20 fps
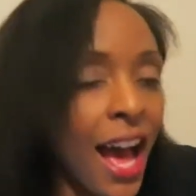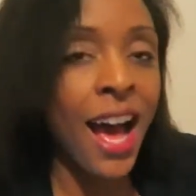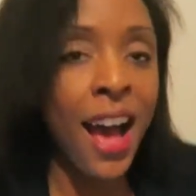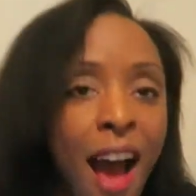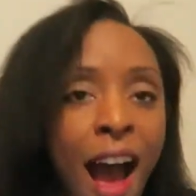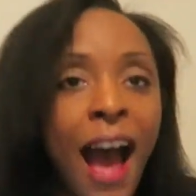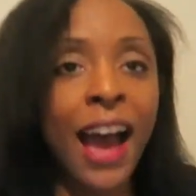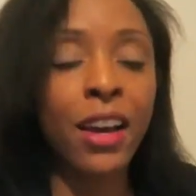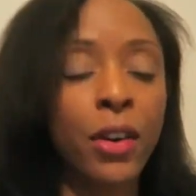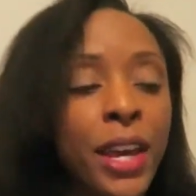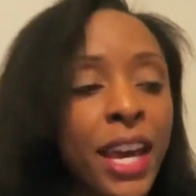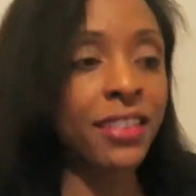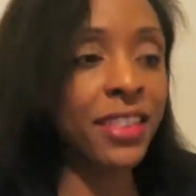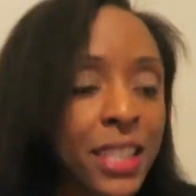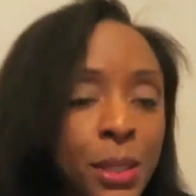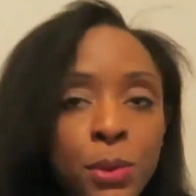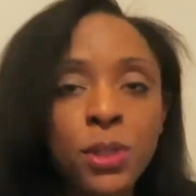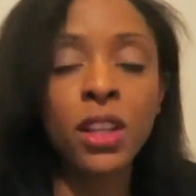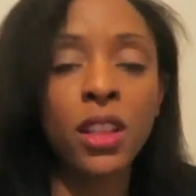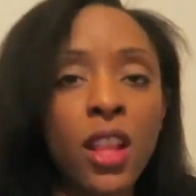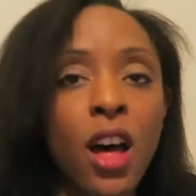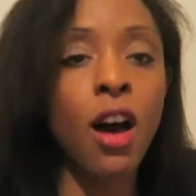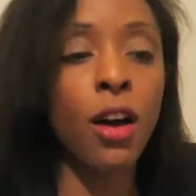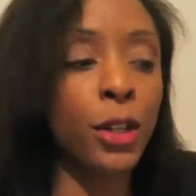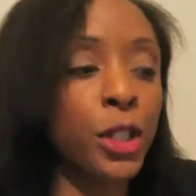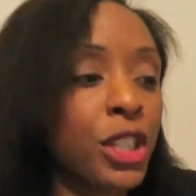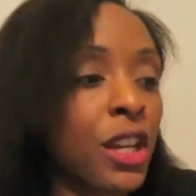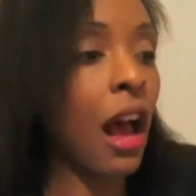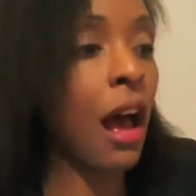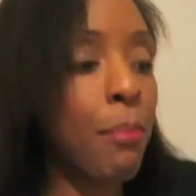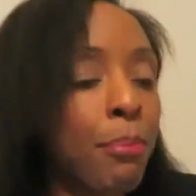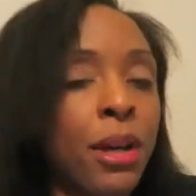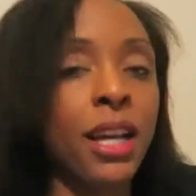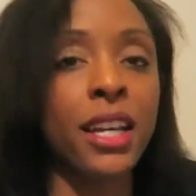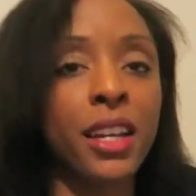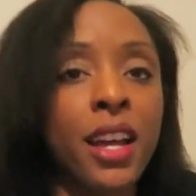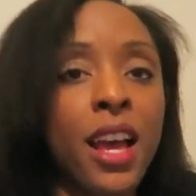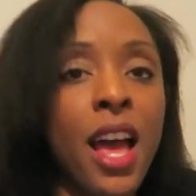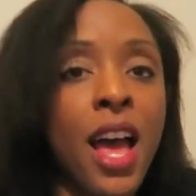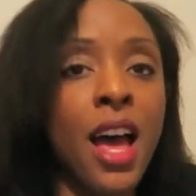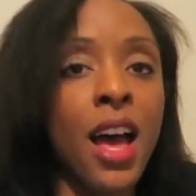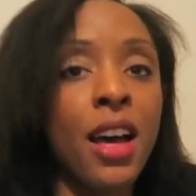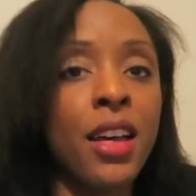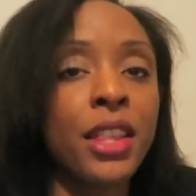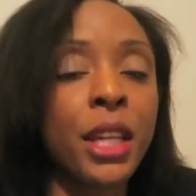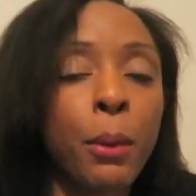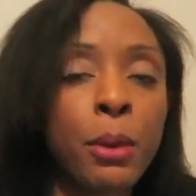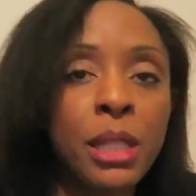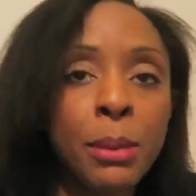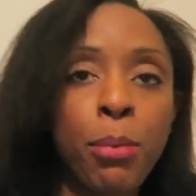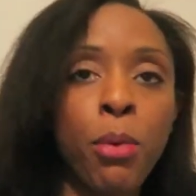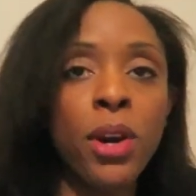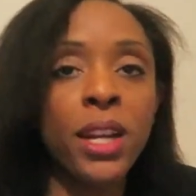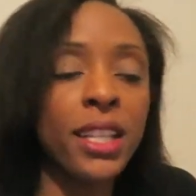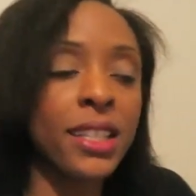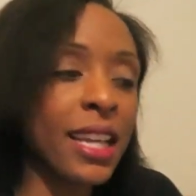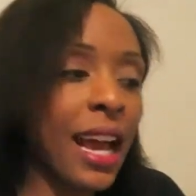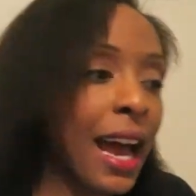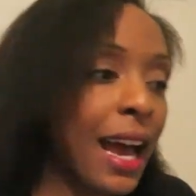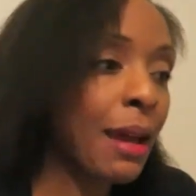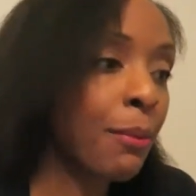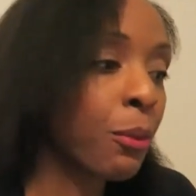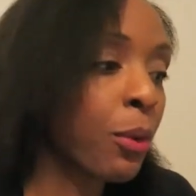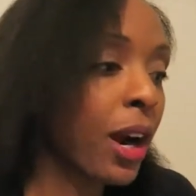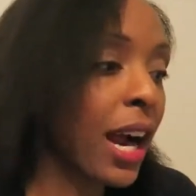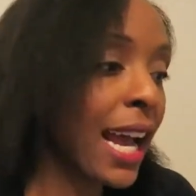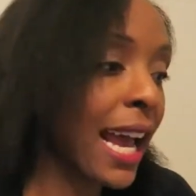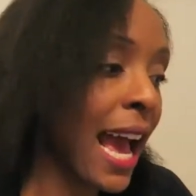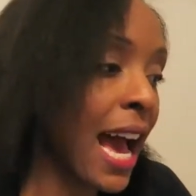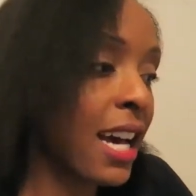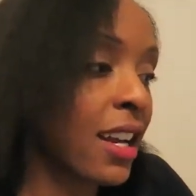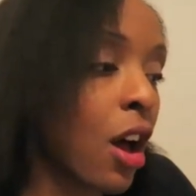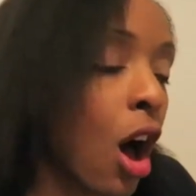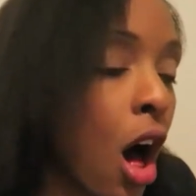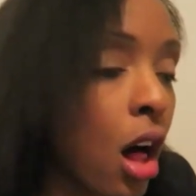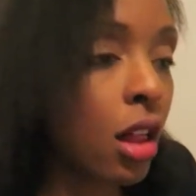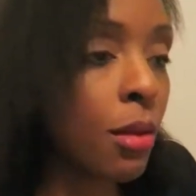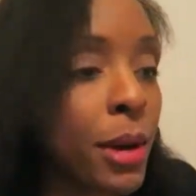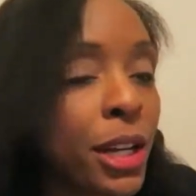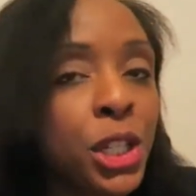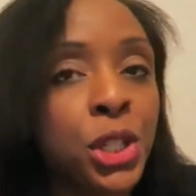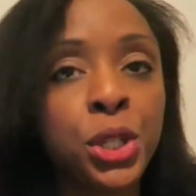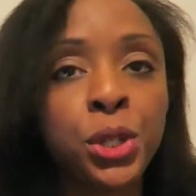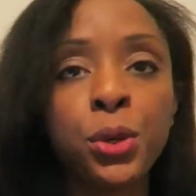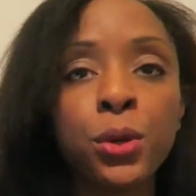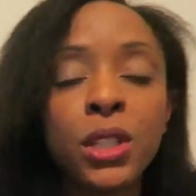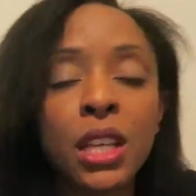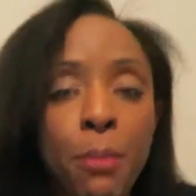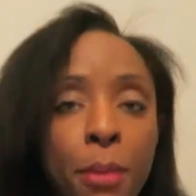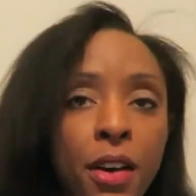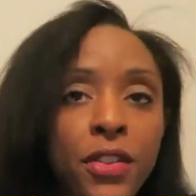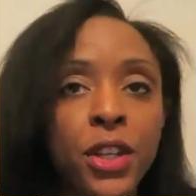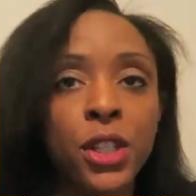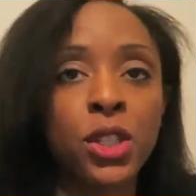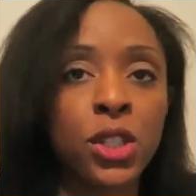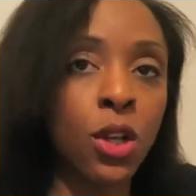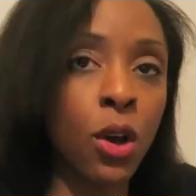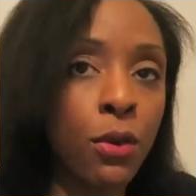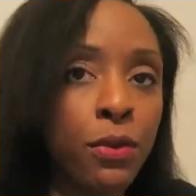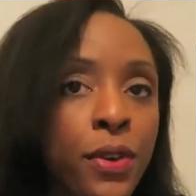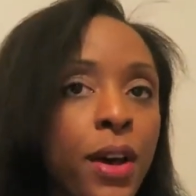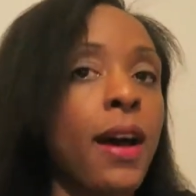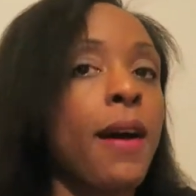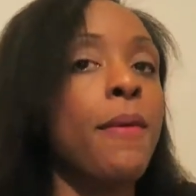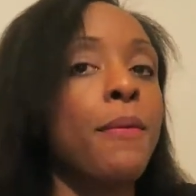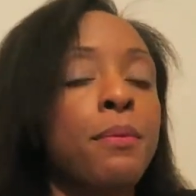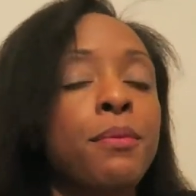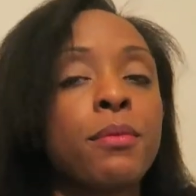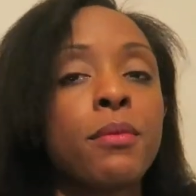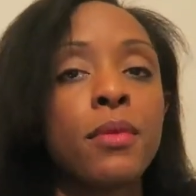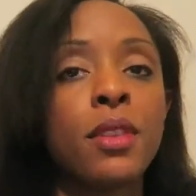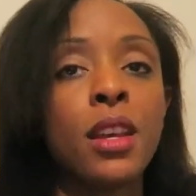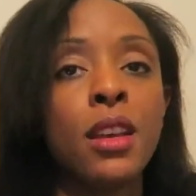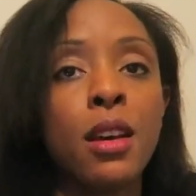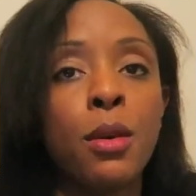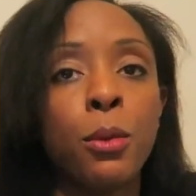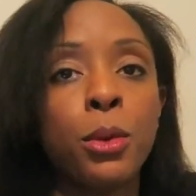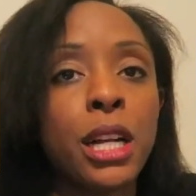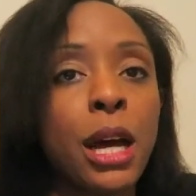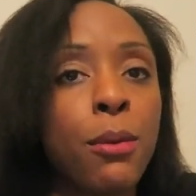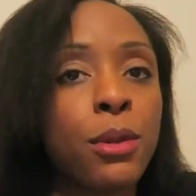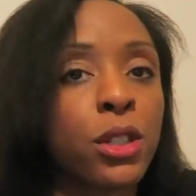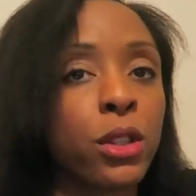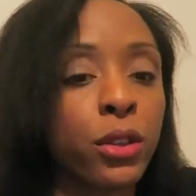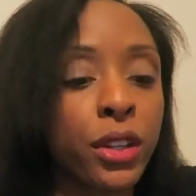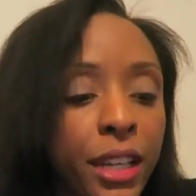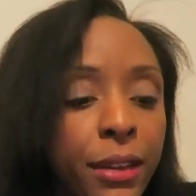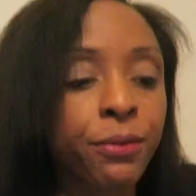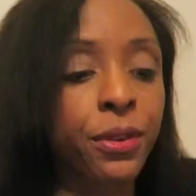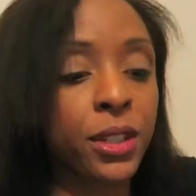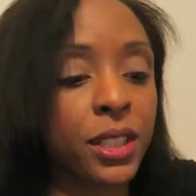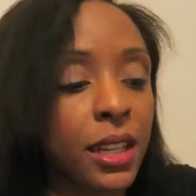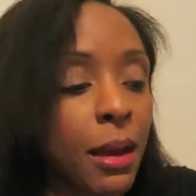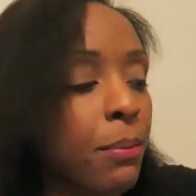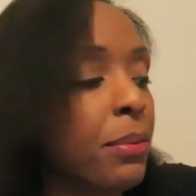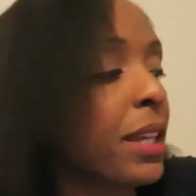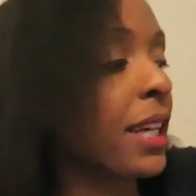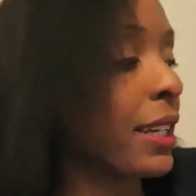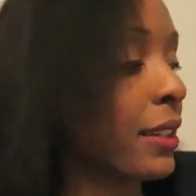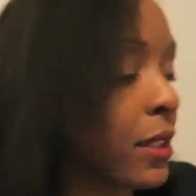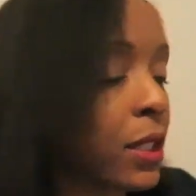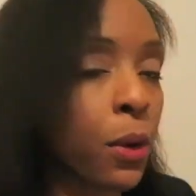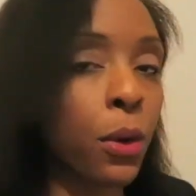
I, okay, this was a long shot, but there was a point in time where I had all my shoes up on the sofa when I was looking for something.